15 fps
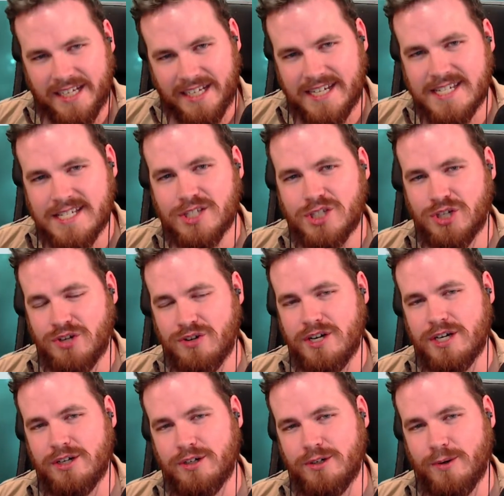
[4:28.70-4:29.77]
is
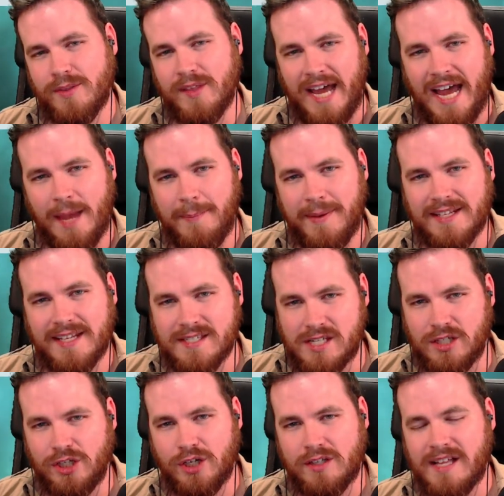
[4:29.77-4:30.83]
true that Abby
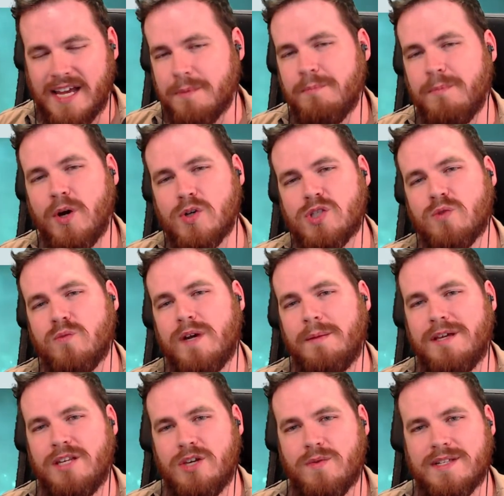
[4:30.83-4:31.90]
doesn't look like most
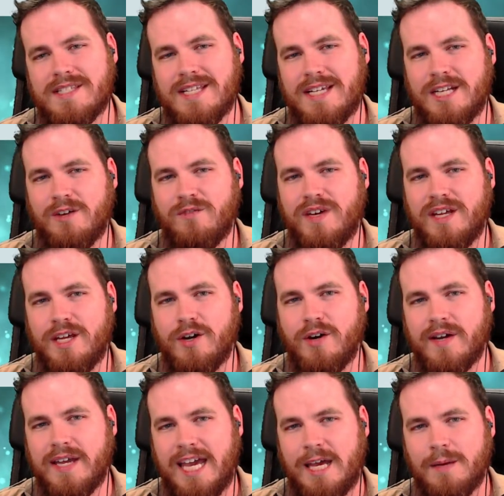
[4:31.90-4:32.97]
women you would see in a video
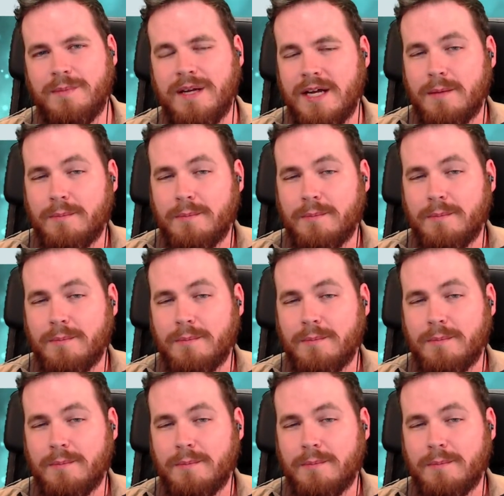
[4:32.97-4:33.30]
game,